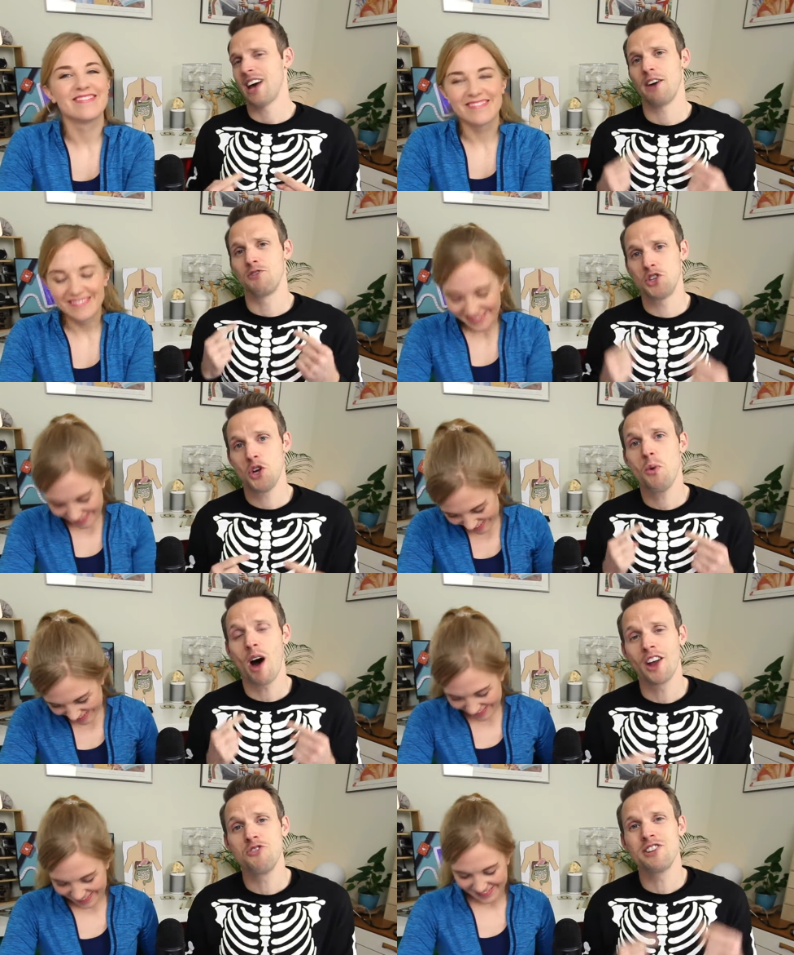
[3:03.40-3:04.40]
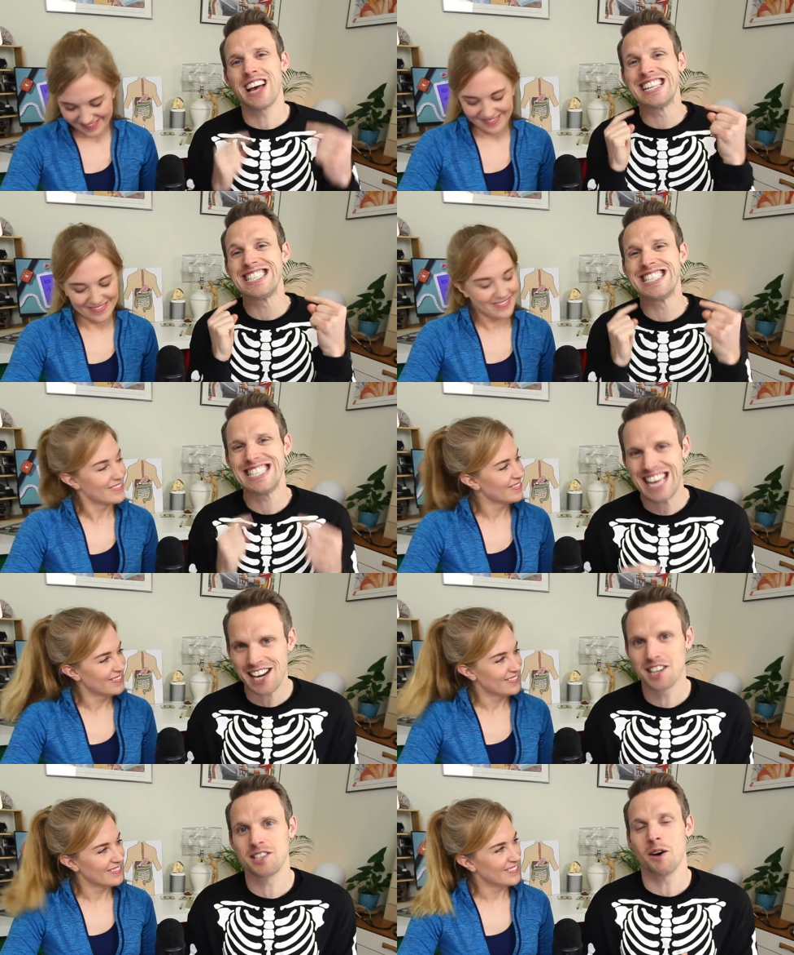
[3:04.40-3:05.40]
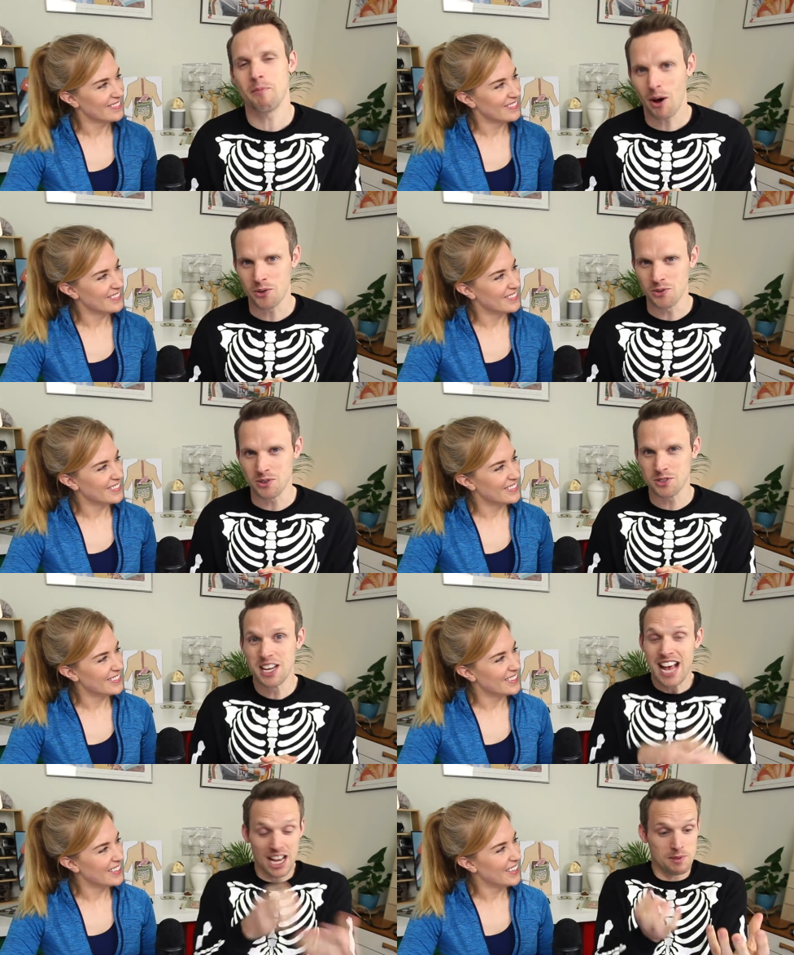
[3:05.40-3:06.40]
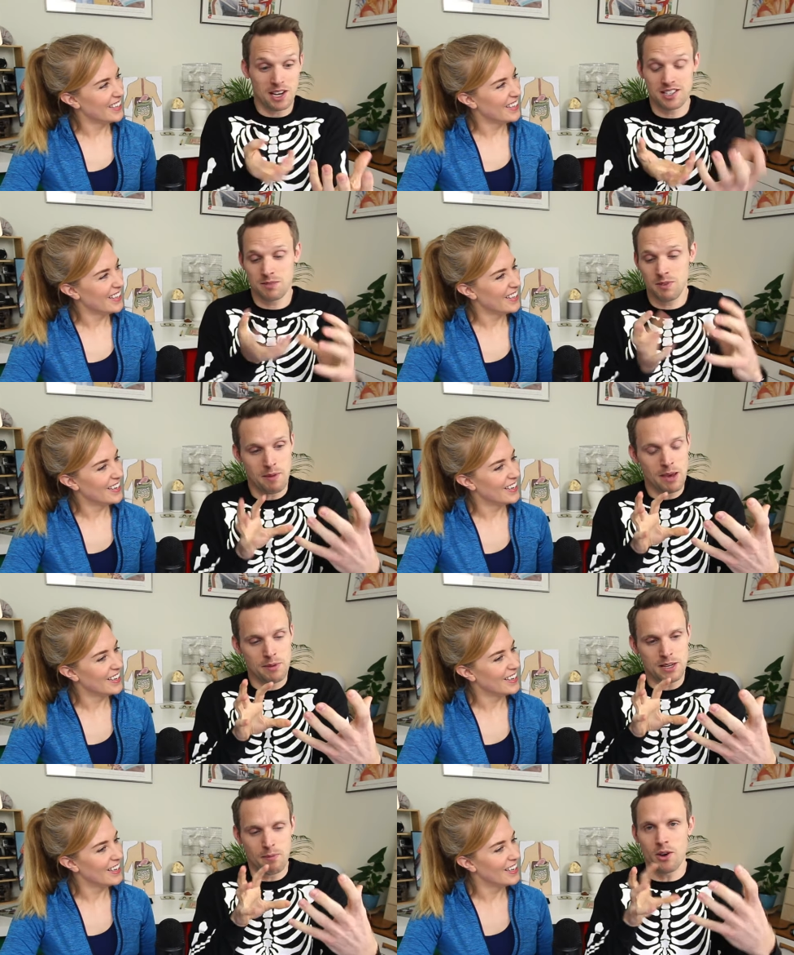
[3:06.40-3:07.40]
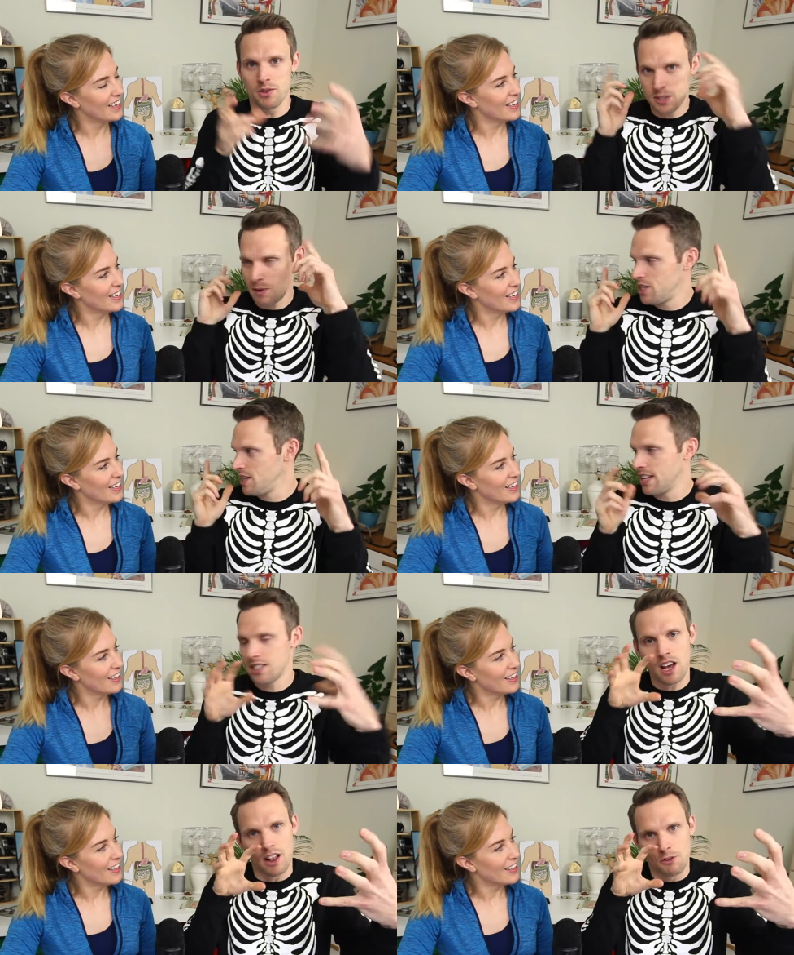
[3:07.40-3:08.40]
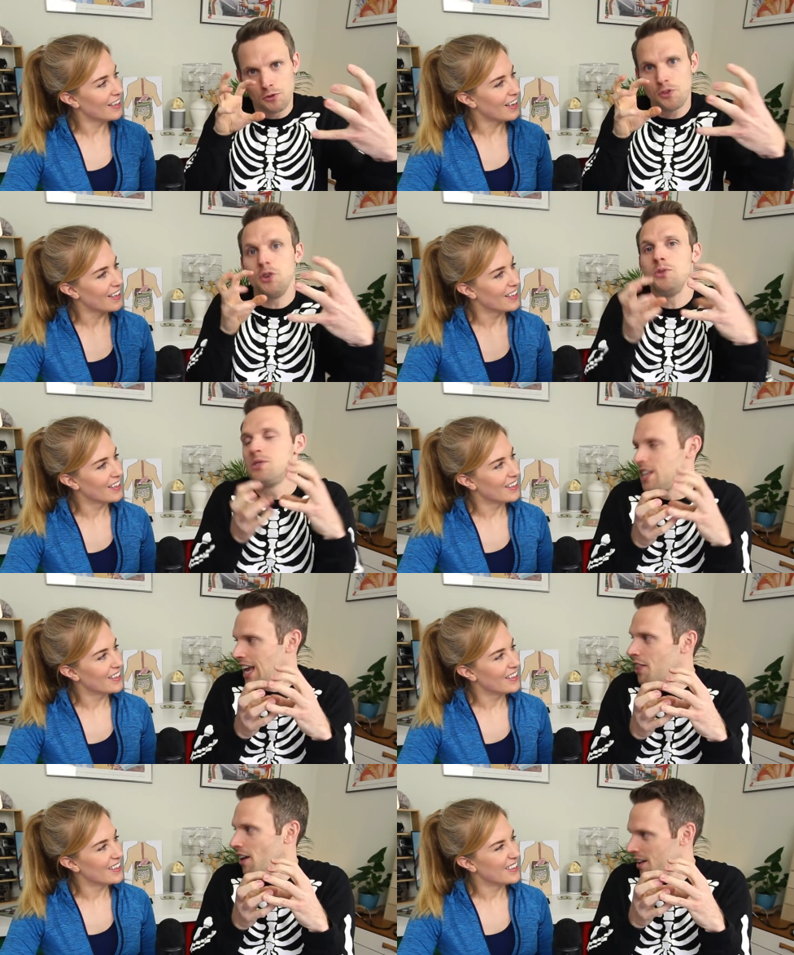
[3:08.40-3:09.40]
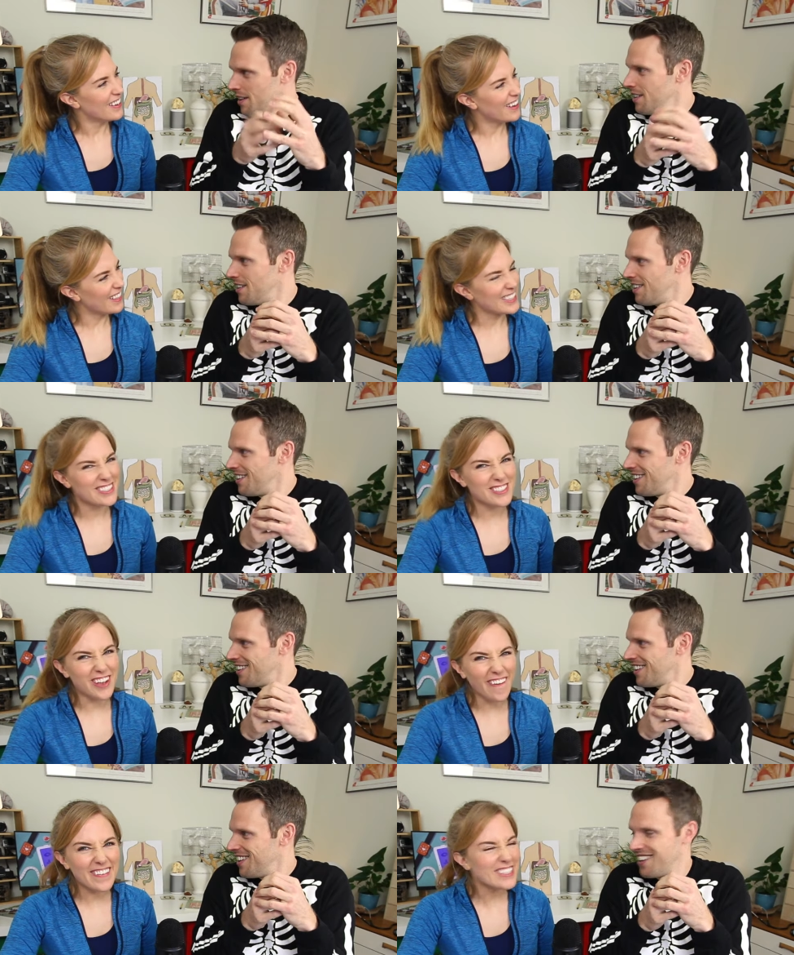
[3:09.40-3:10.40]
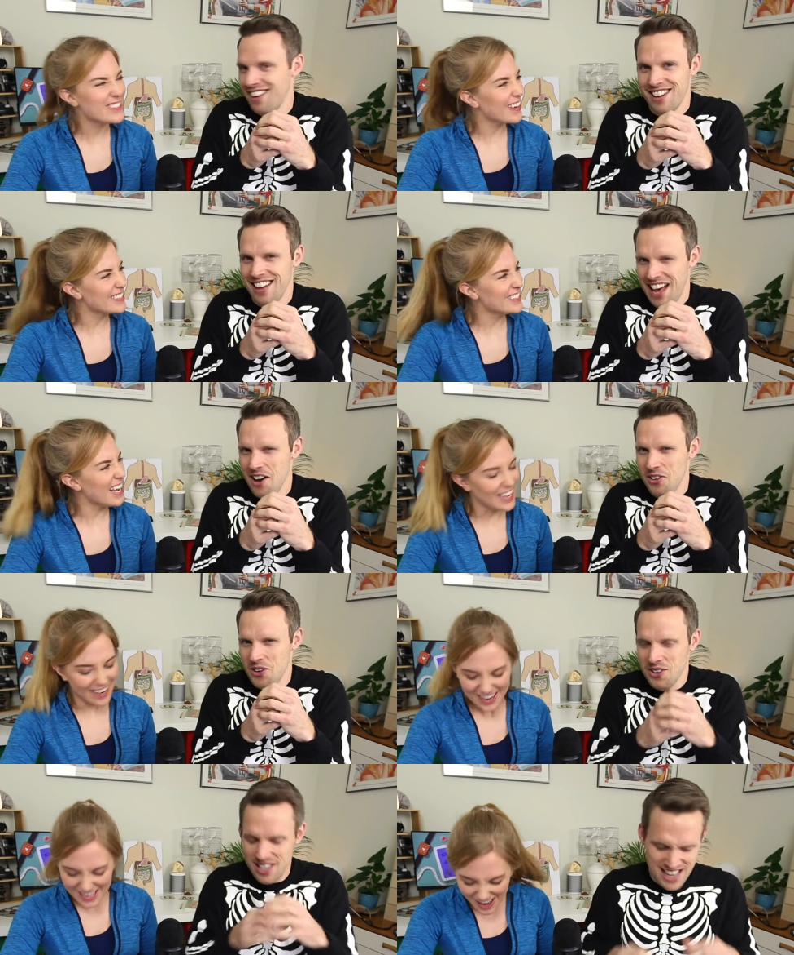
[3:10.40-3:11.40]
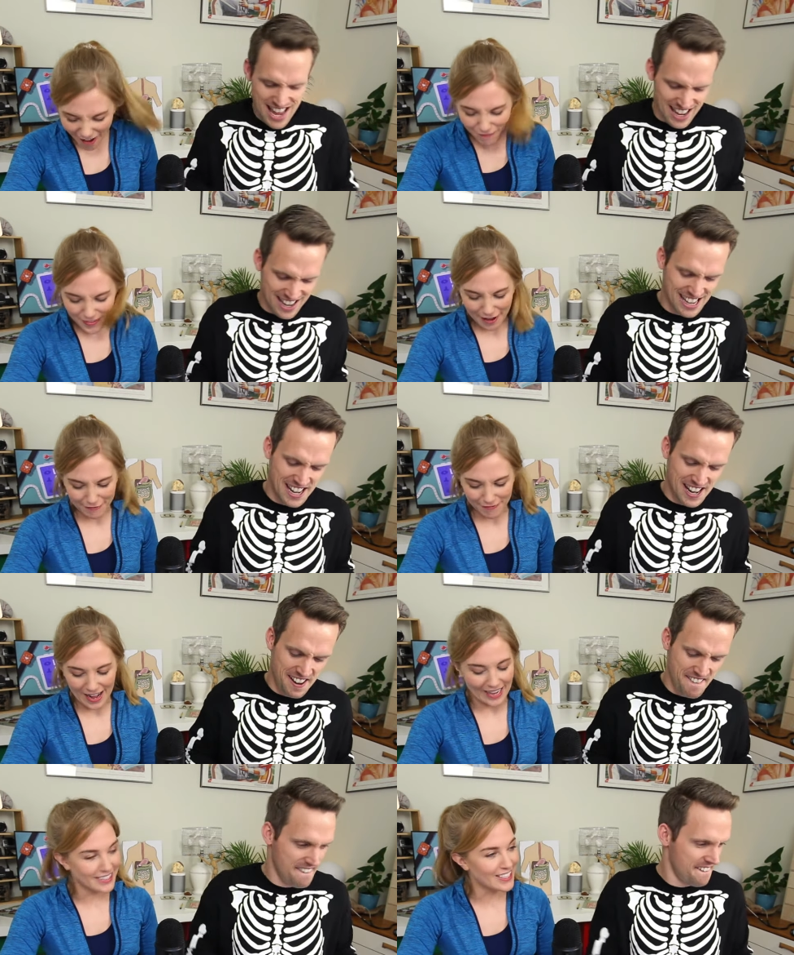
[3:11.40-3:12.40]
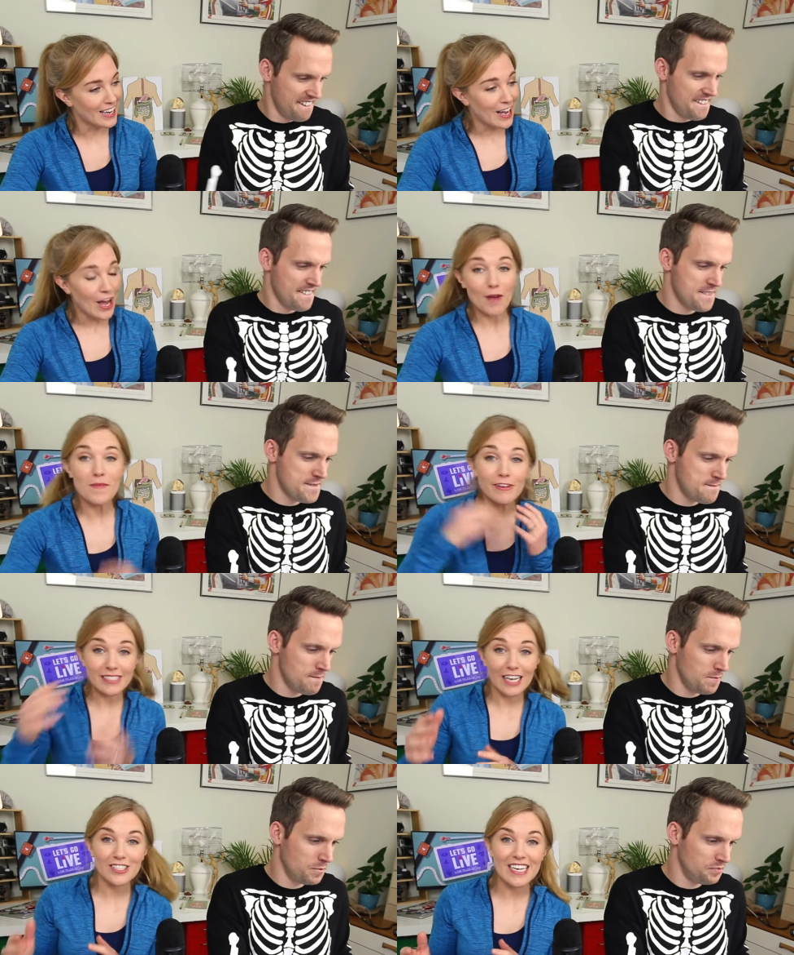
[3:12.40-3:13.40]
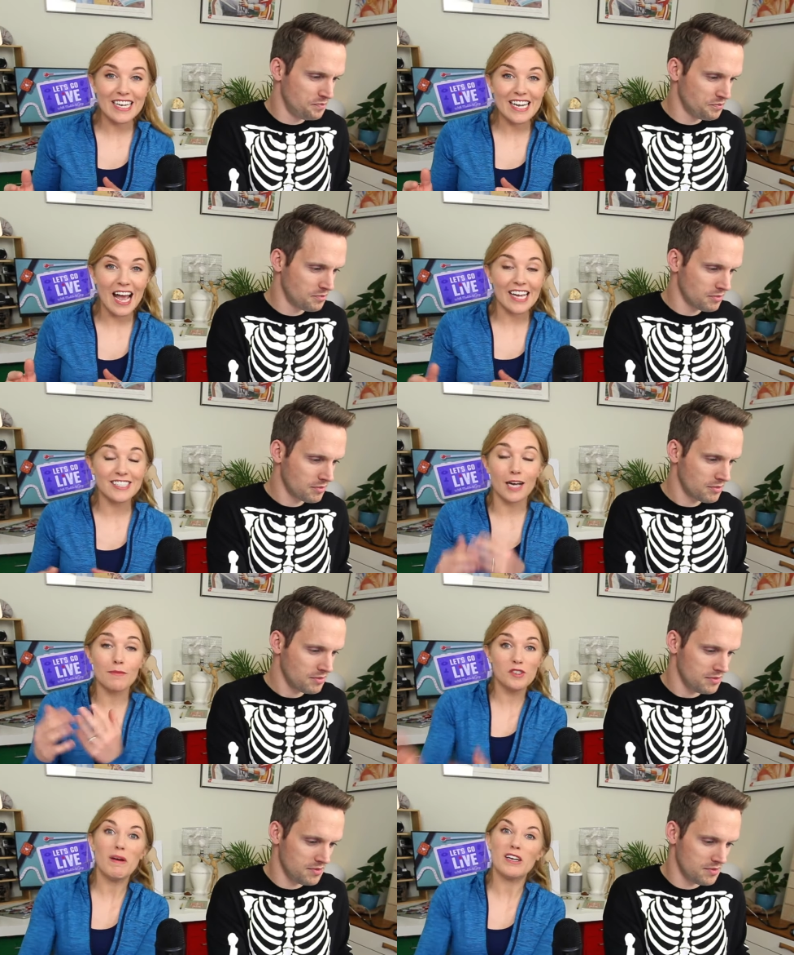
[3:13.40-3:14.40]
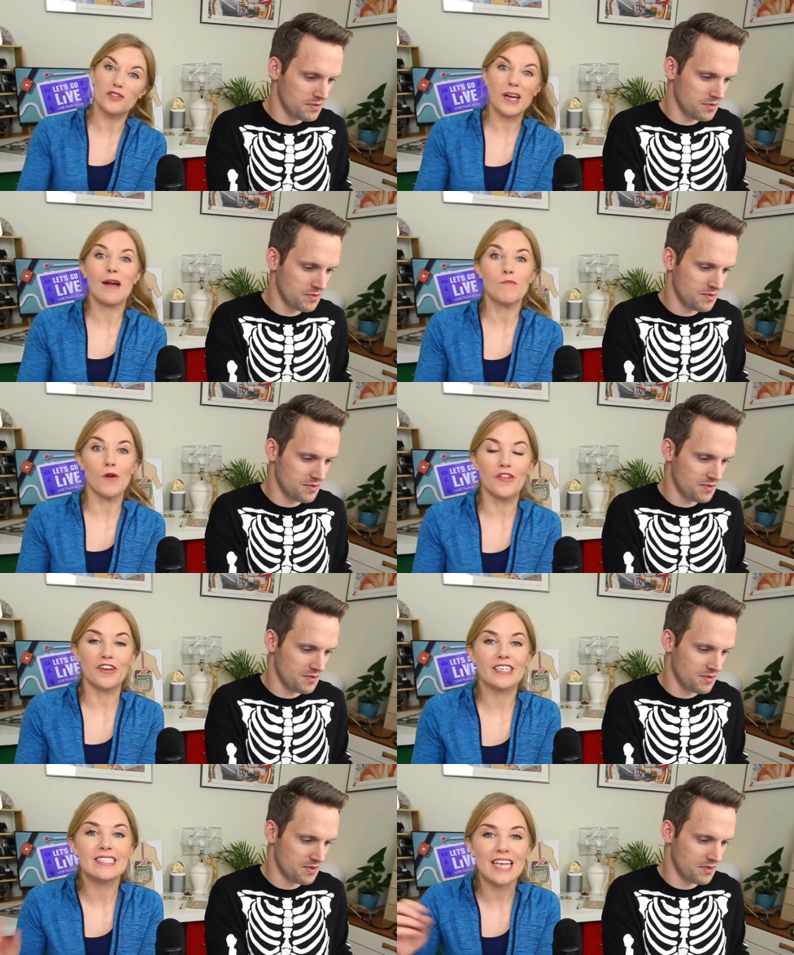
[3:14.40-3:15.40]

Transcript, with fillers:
Speaker 1: have 206 bones. That's because some of the baby's bones, especially in their skull, yeah. fuse together.
Speaker 2: Oh, that's so interesting. Cool I love that? that, fact. Um, there's actually a type of special camera that can